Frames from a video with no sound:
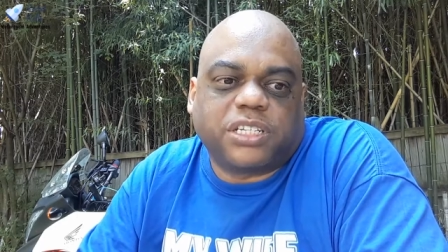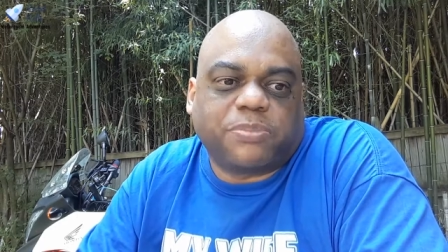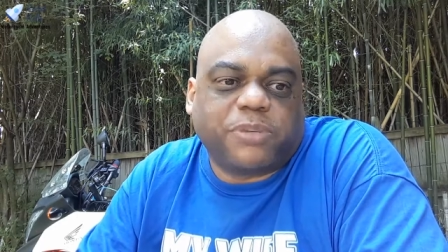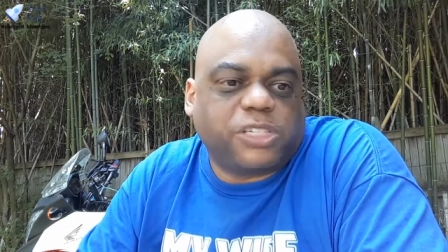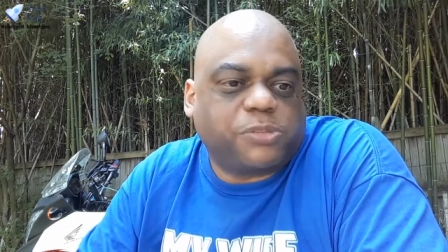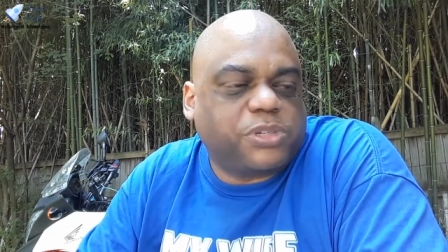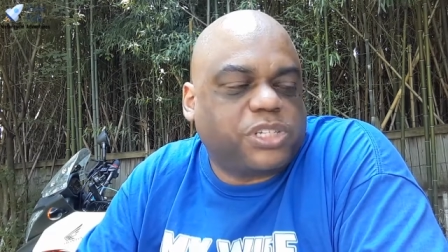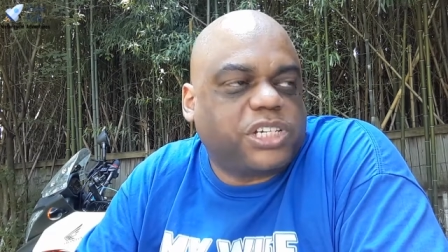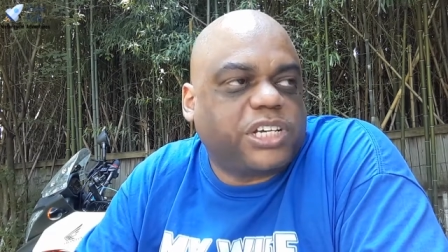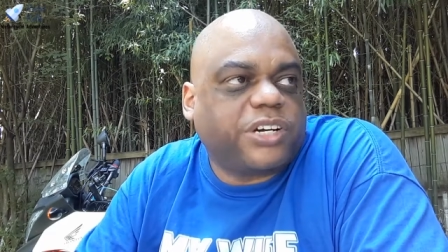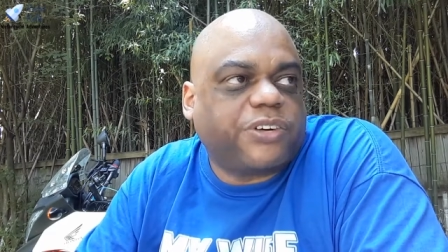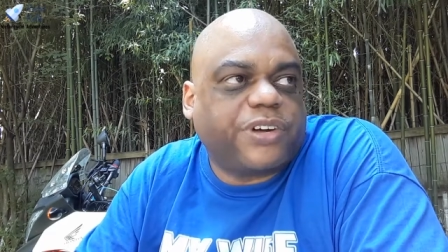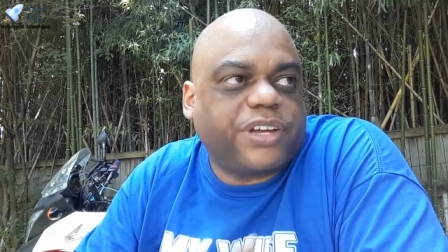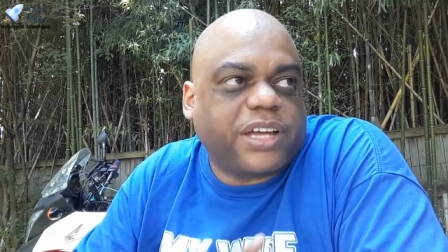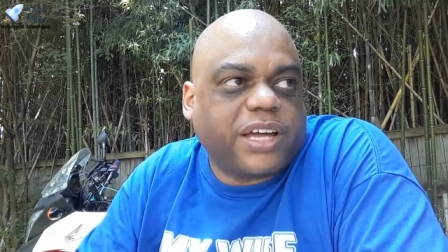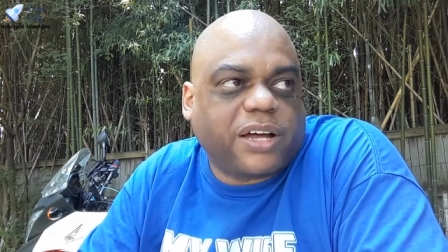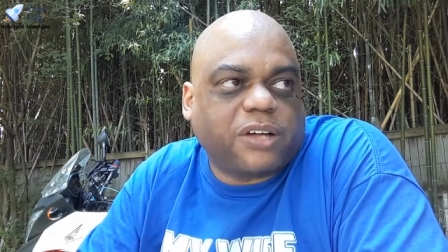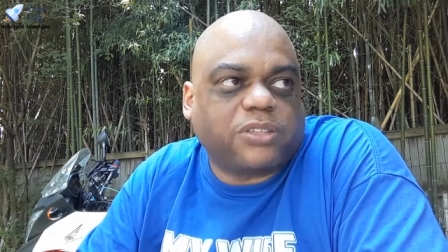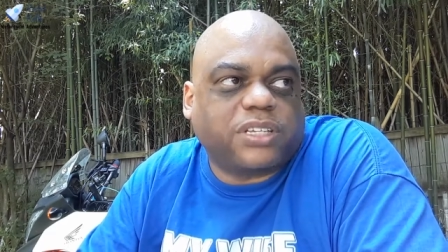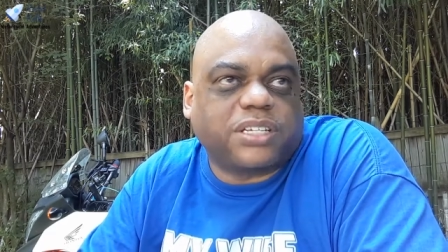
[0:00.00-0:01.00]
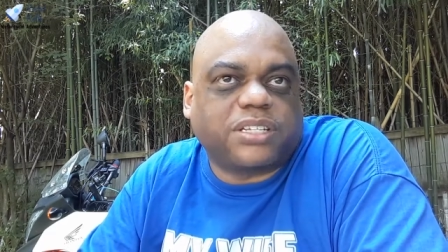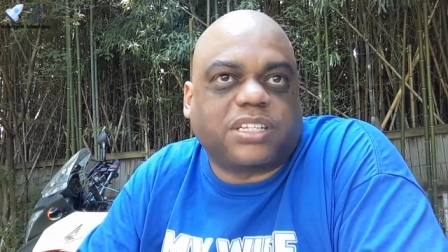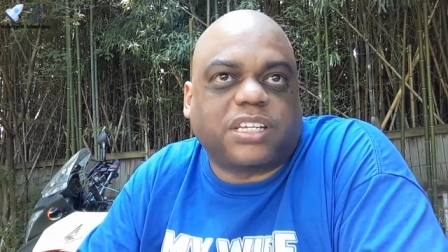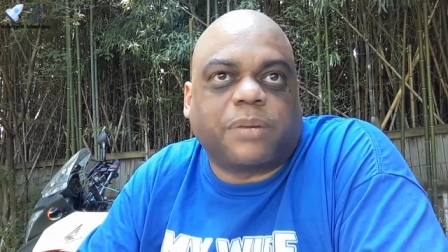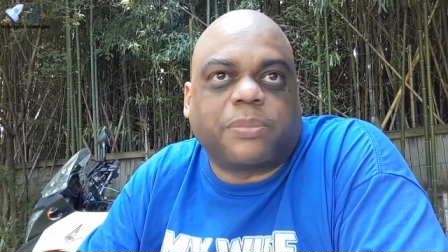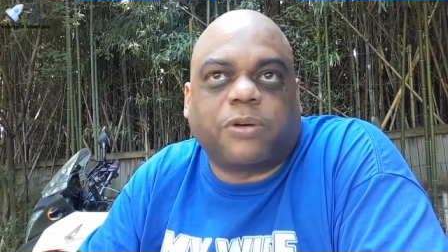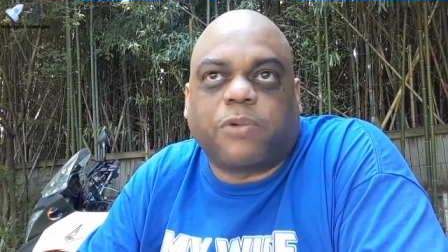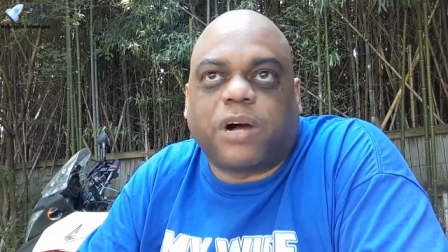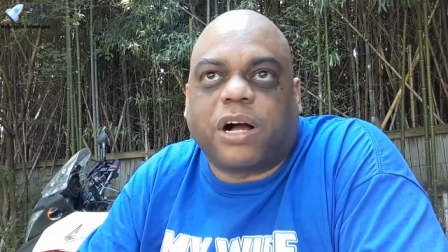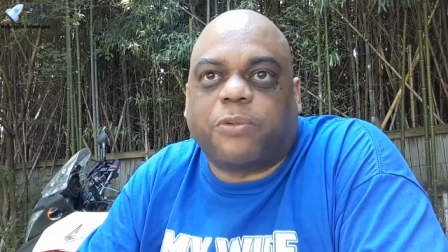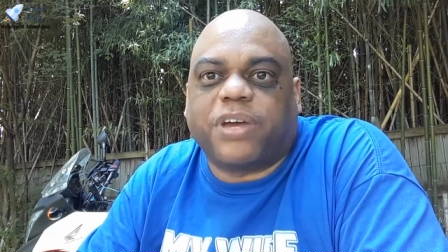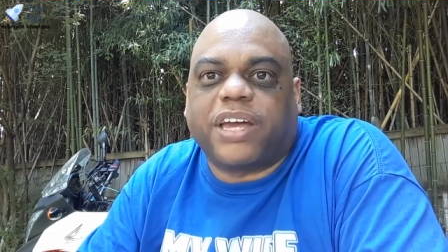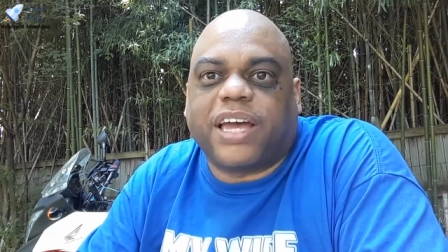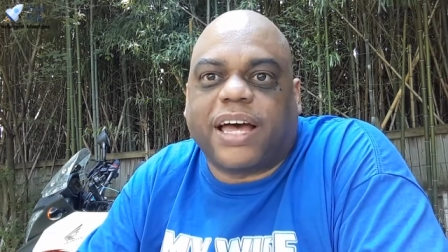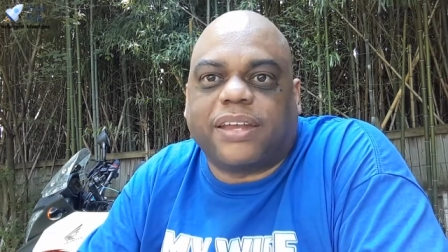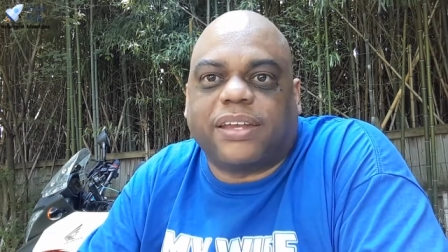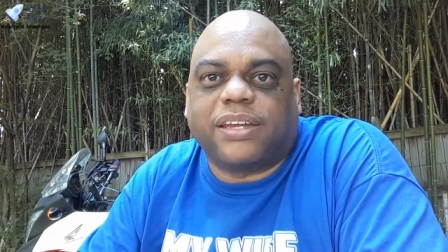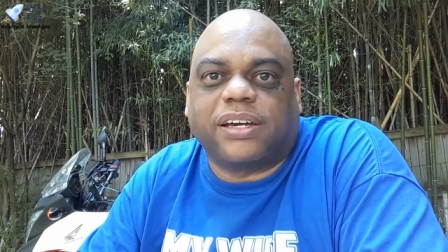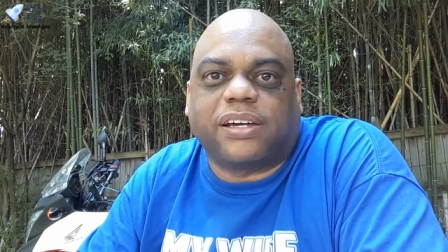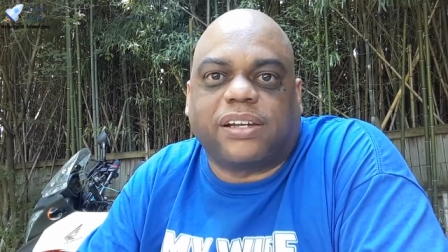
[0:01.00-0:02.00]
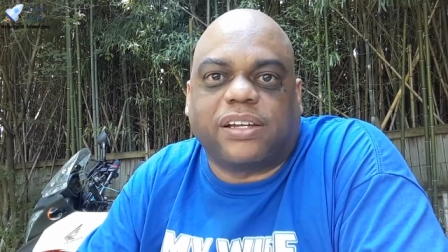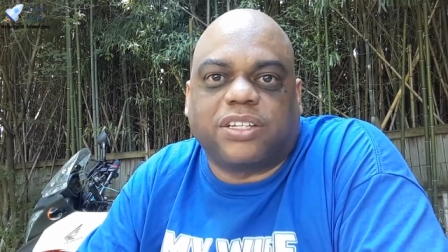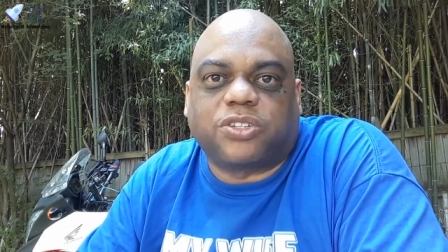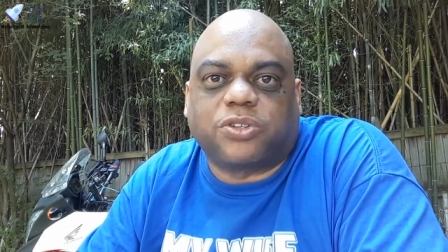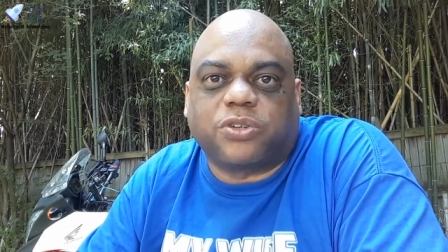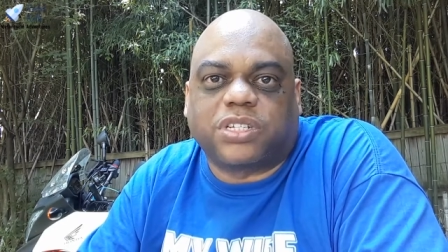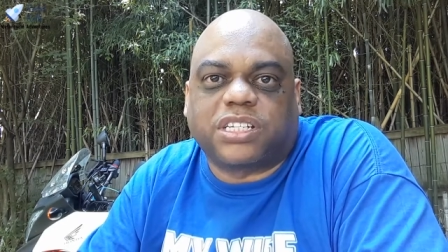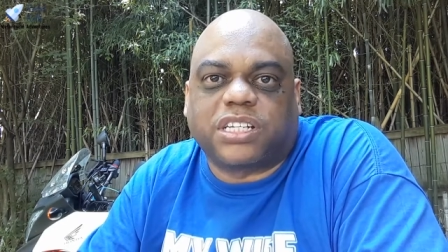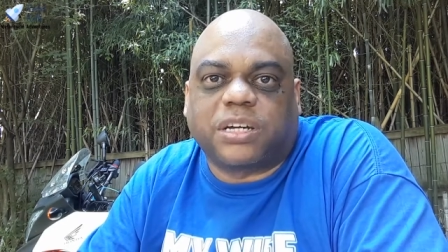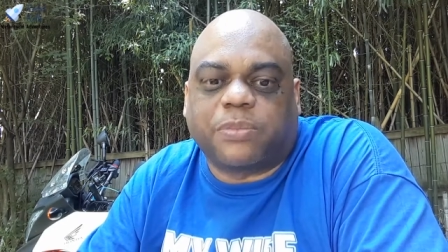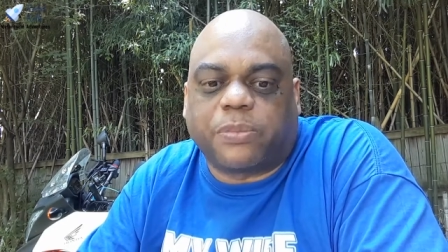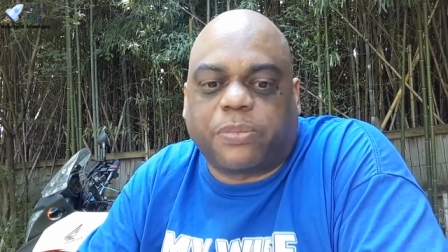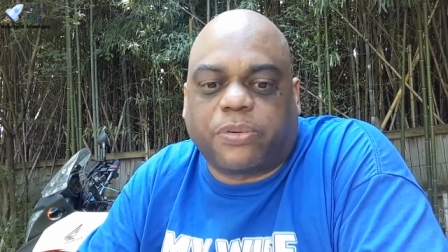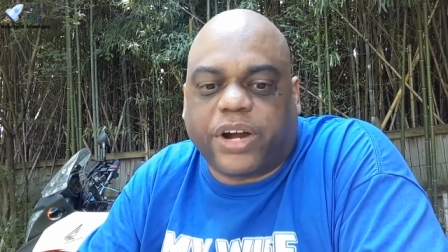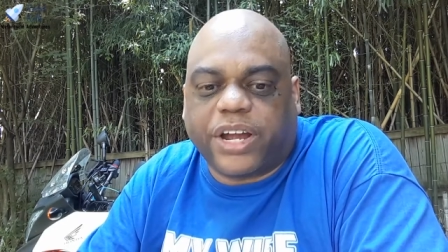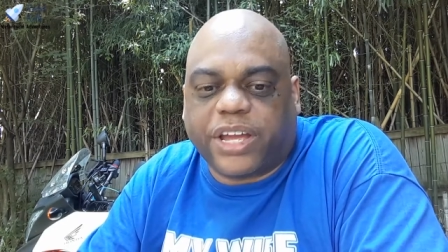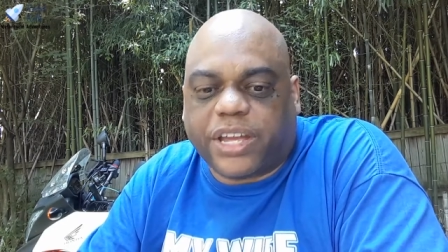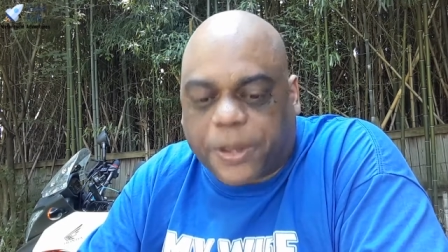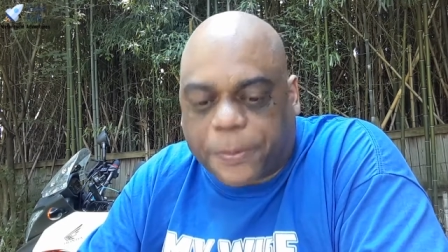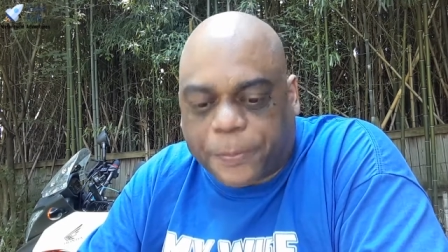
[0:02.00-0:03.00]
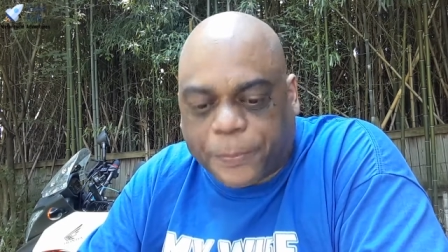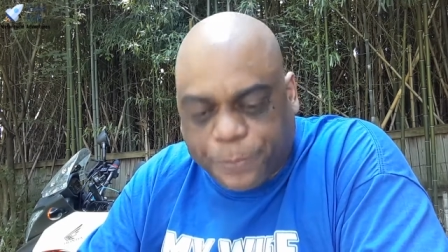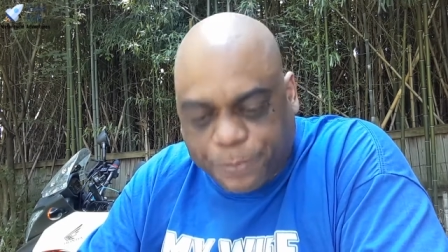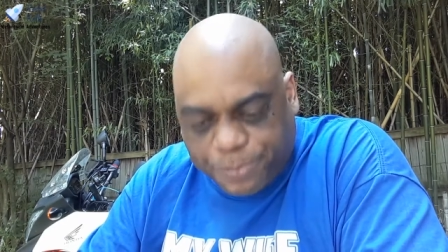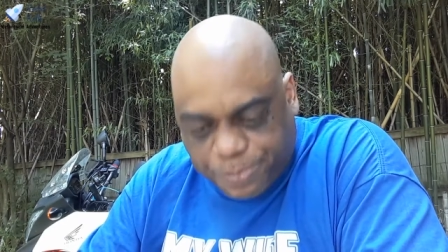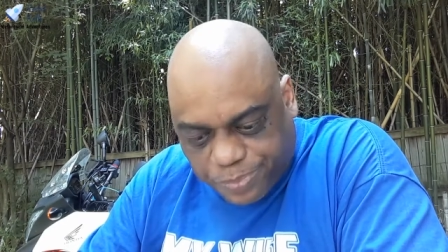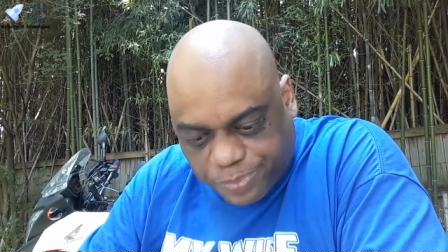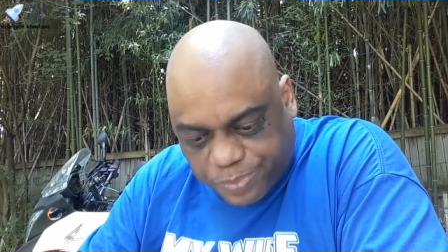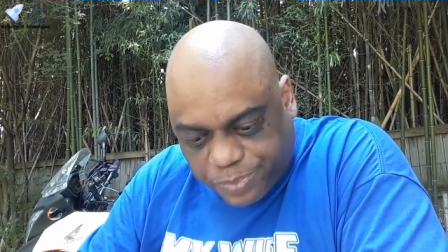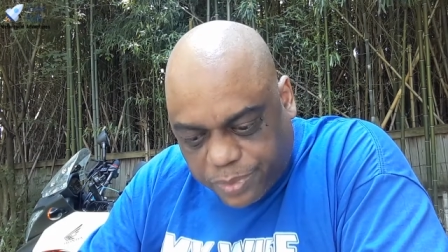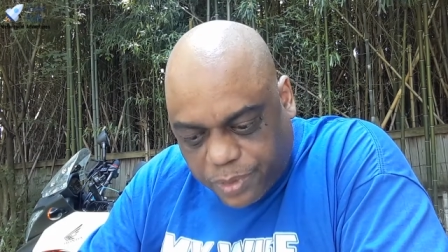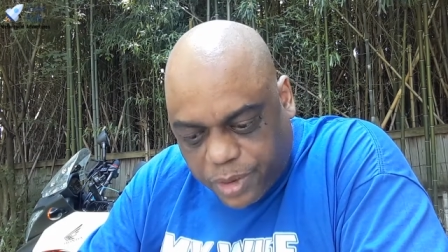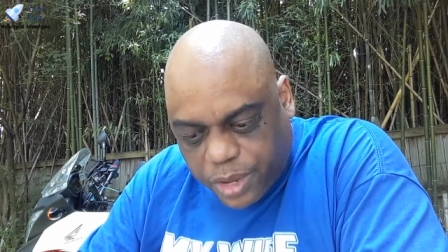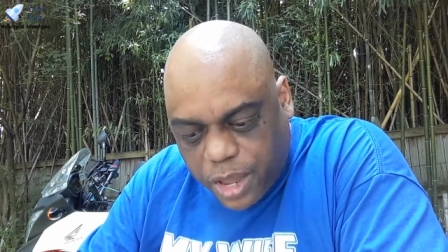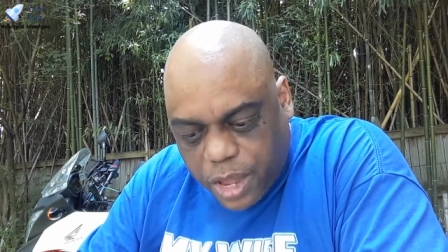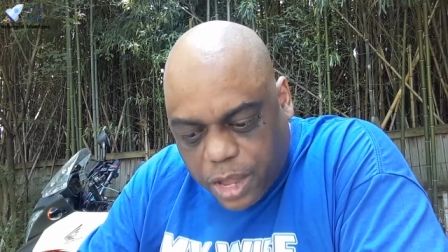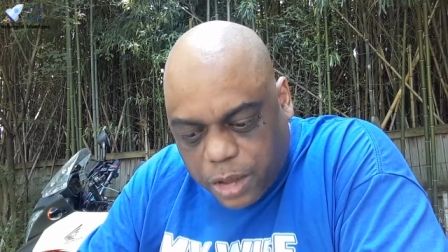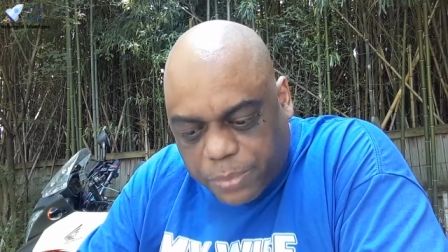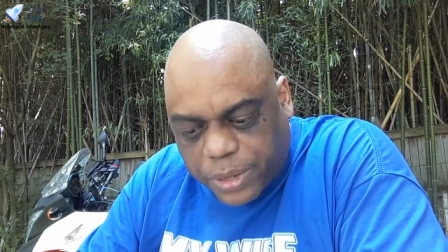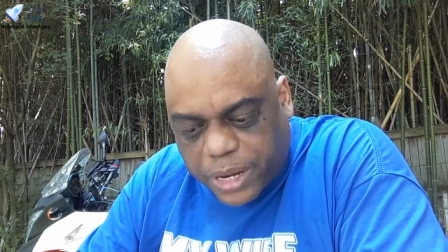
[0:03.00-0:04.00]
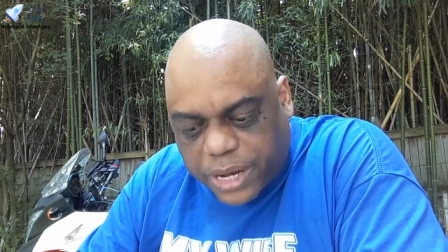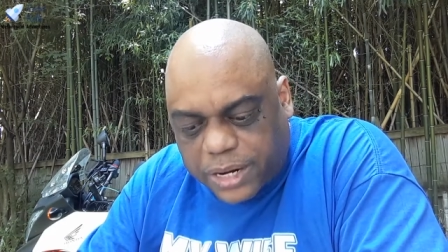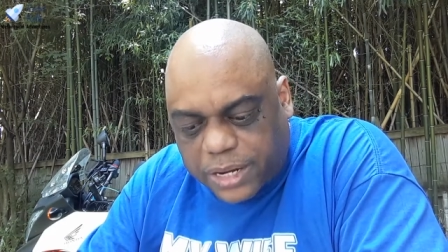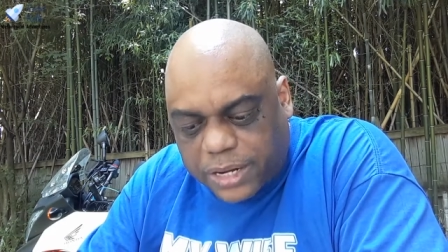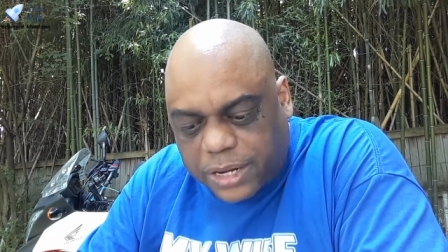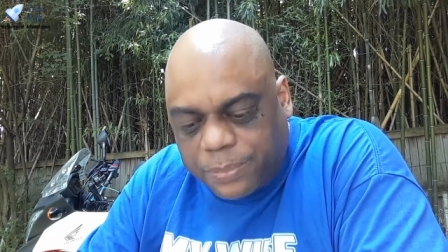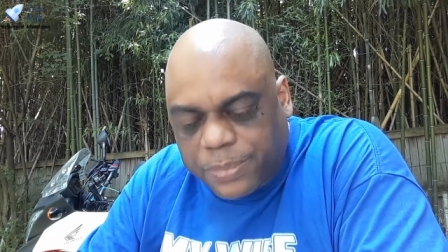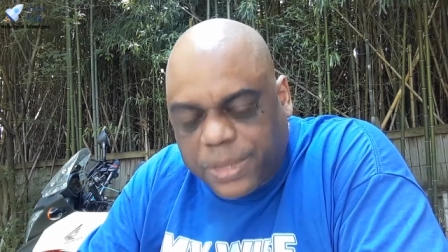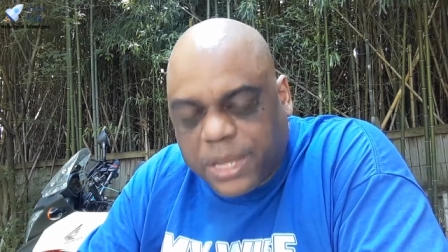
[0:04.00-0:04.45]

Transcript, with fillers: much material out this summer while we got Nicholas on summer break. But um,